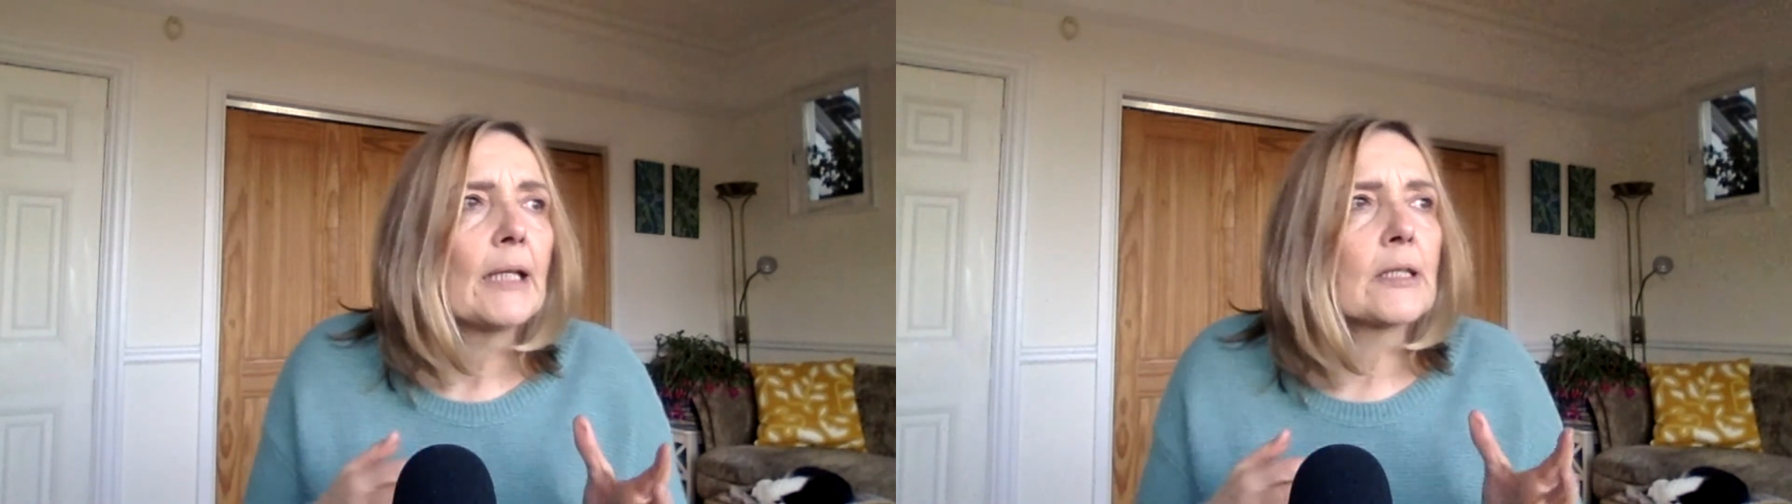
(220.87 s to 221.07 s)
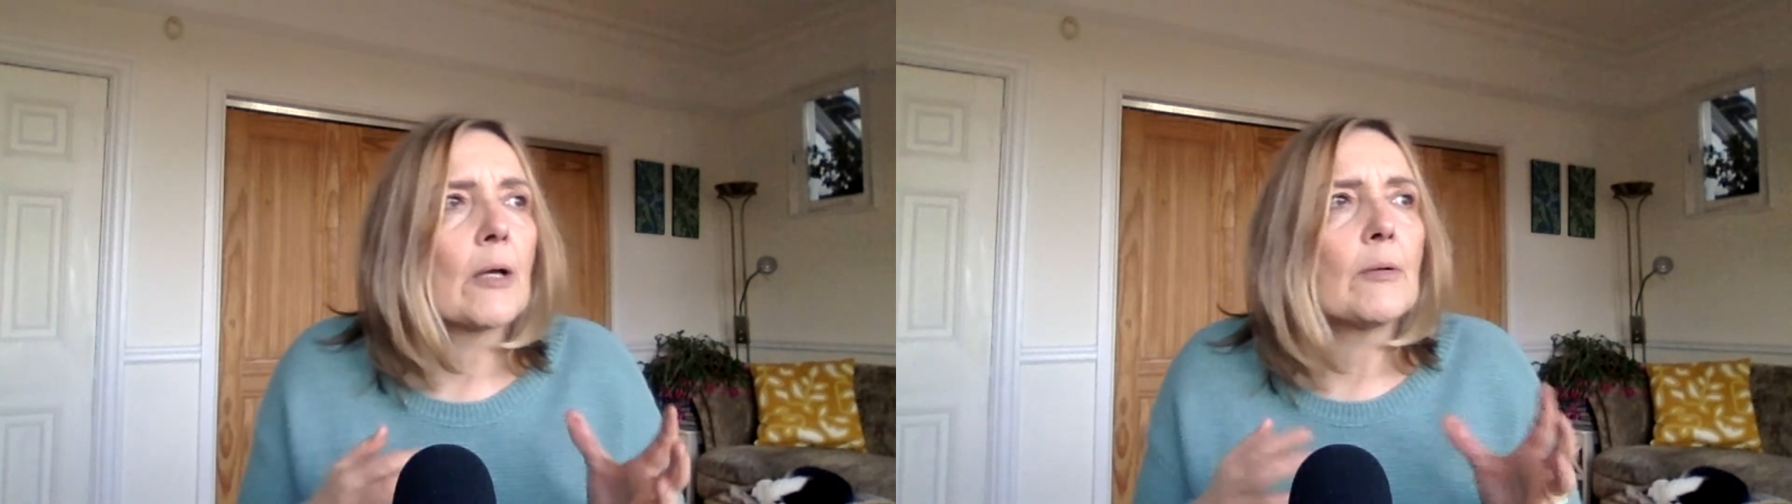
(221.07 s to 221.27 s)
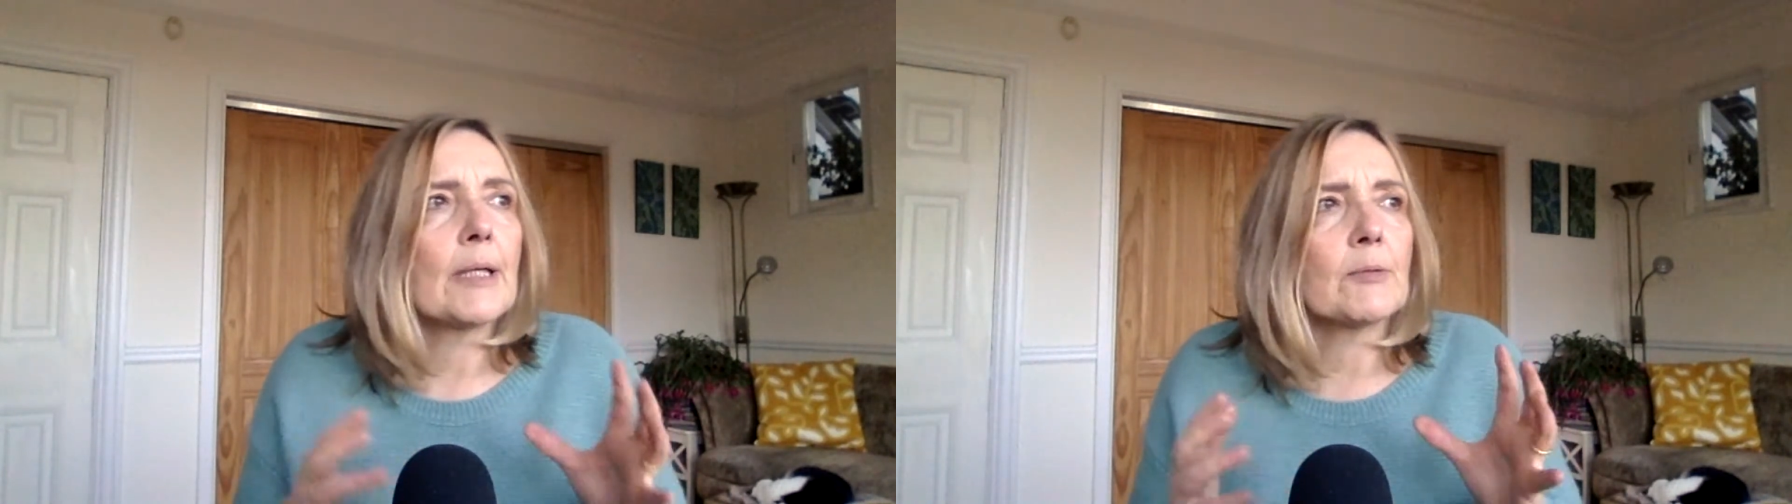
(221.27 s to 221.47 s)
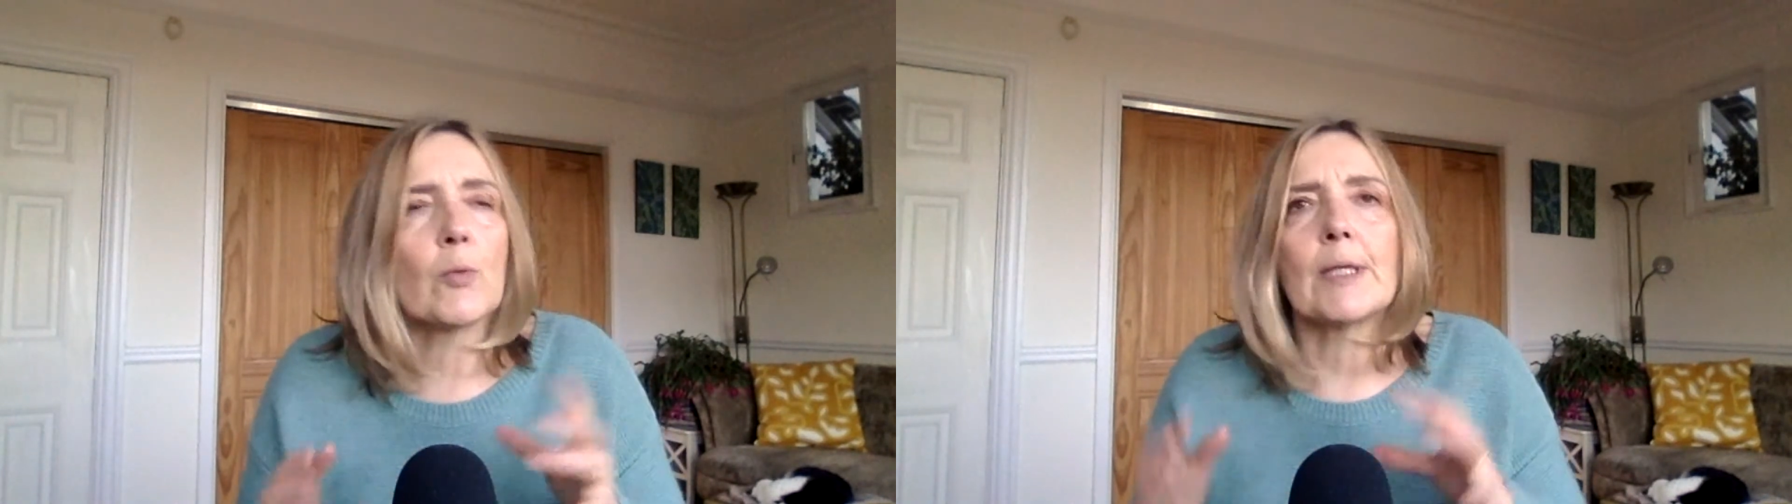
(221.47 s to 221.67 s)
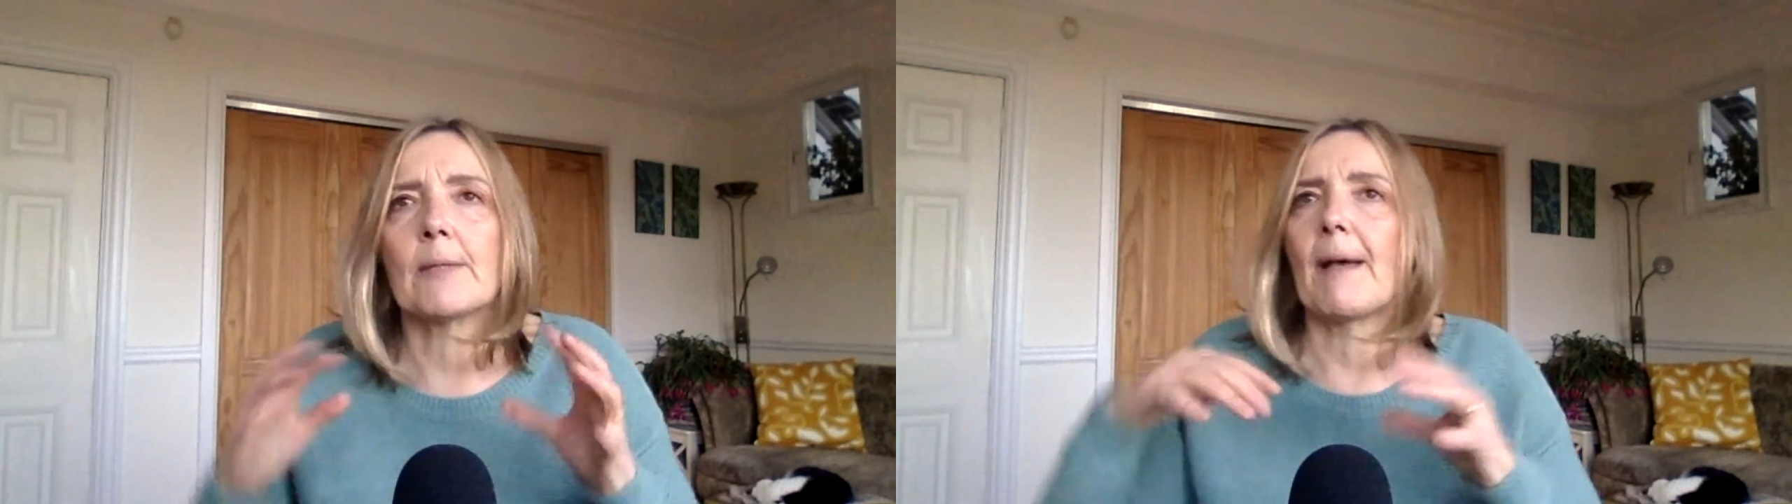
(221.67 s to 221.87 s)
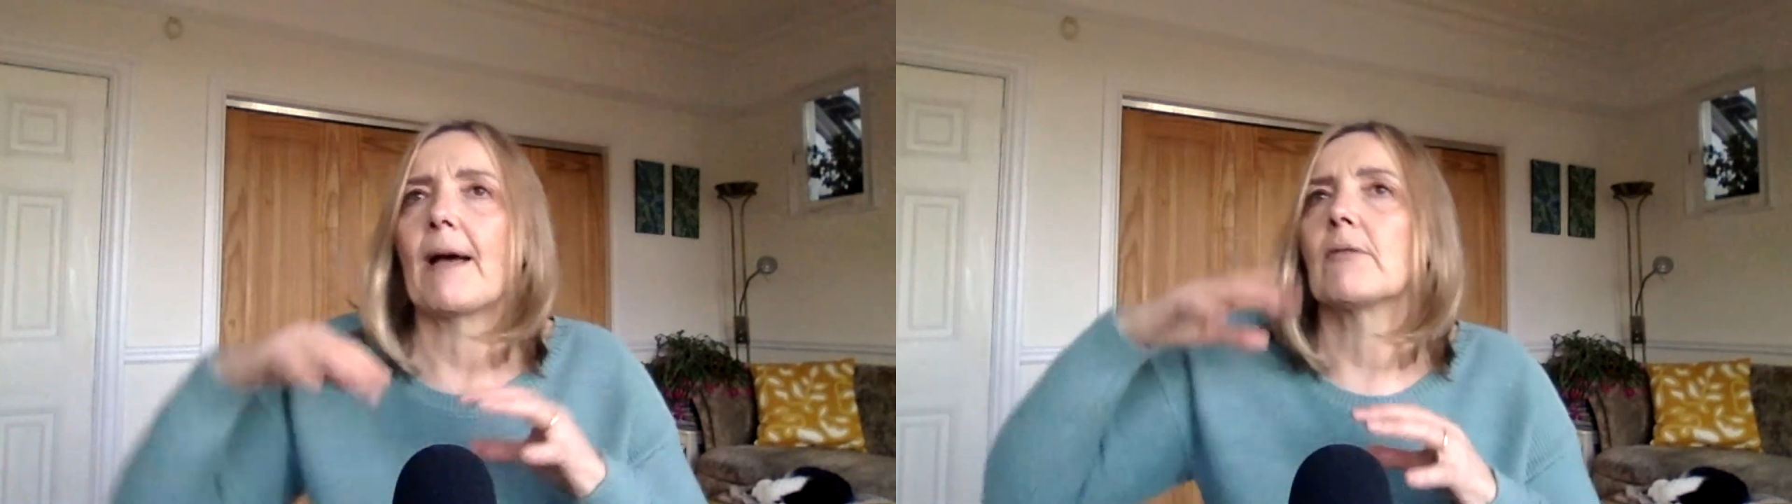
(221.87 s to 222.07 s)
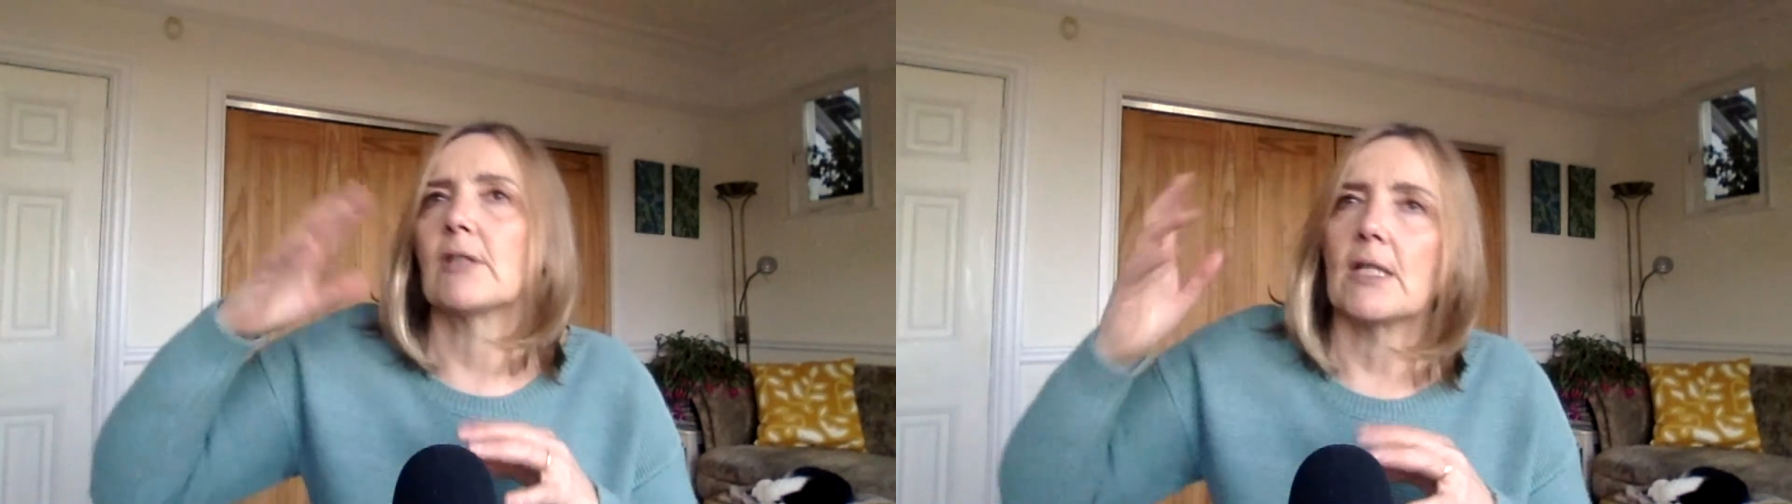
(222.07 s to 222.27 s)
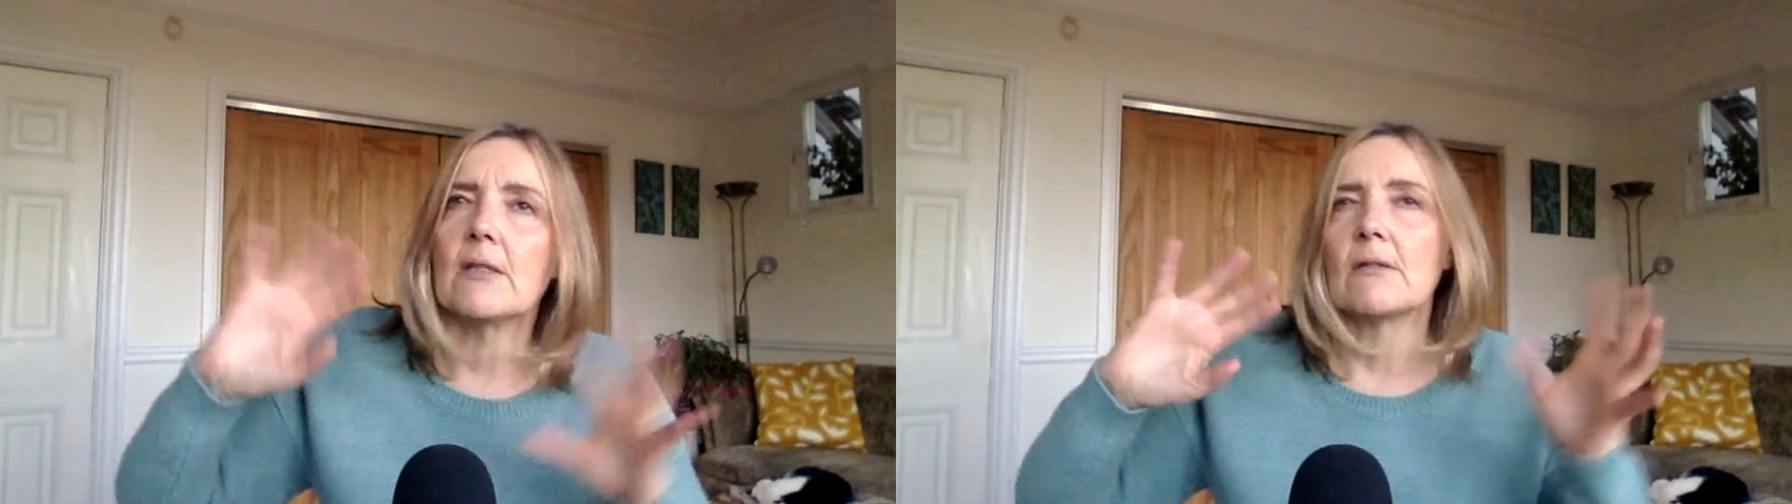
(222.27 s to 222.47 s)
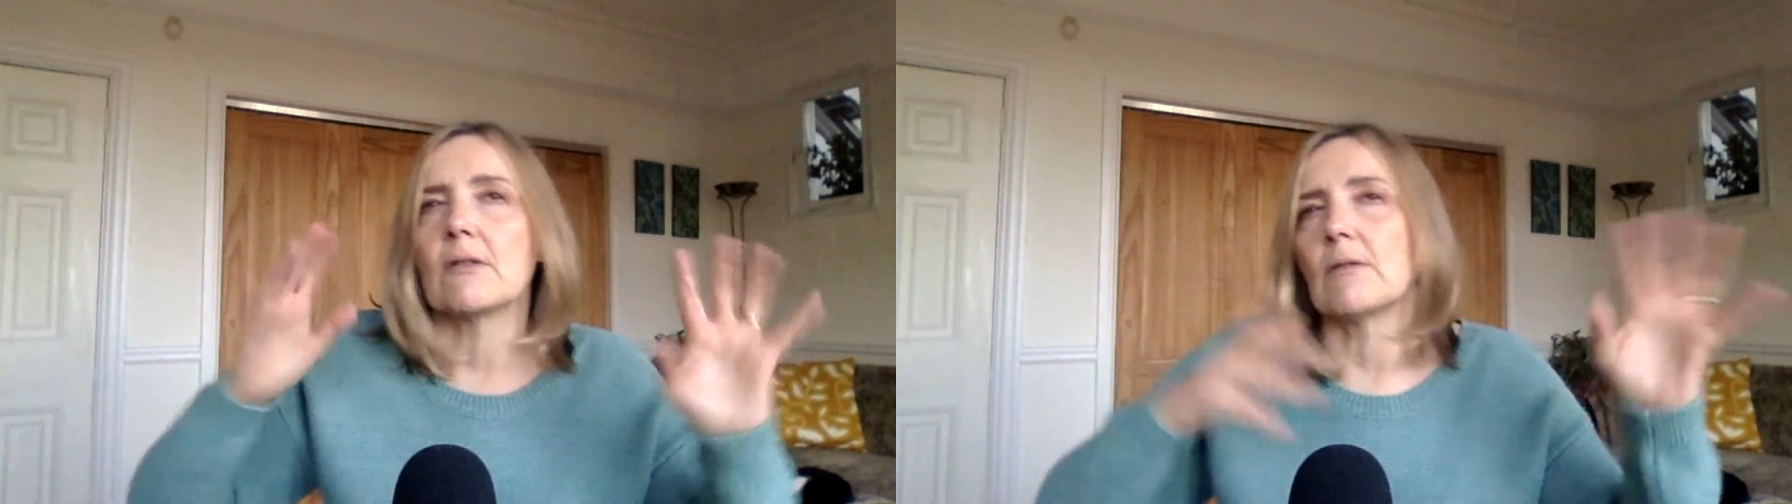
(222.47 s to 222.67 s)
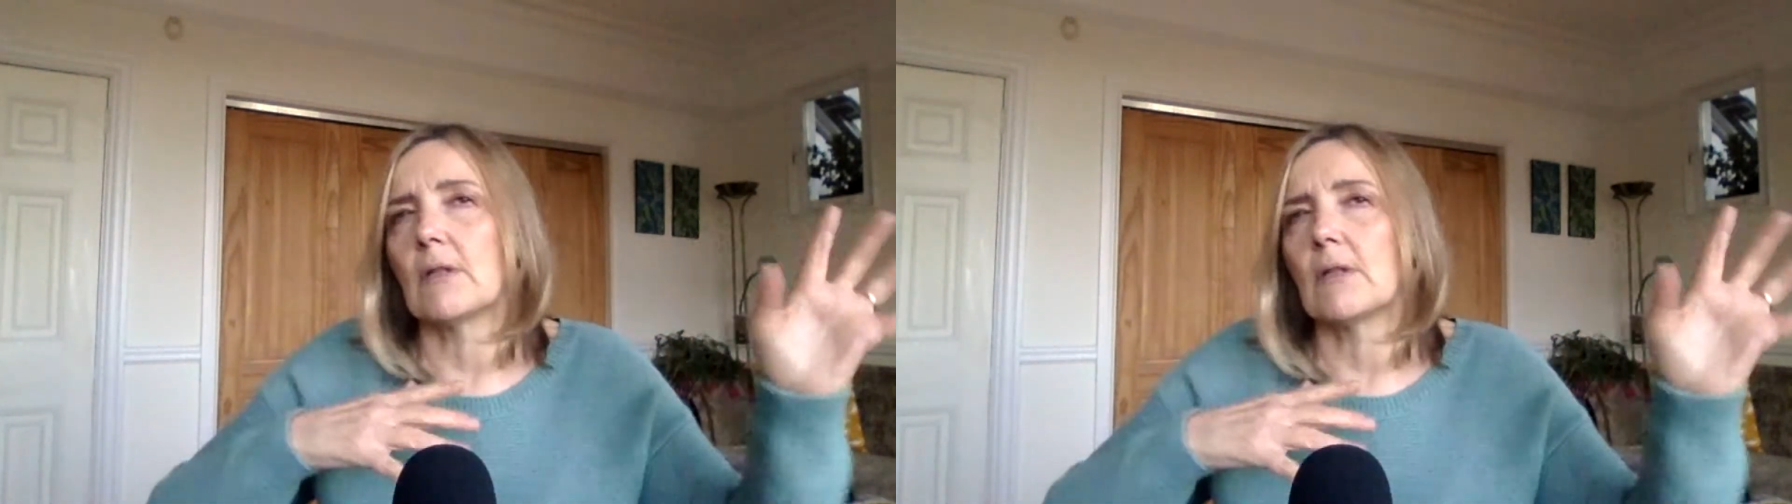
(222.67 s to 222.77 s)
So it was always about seasons and,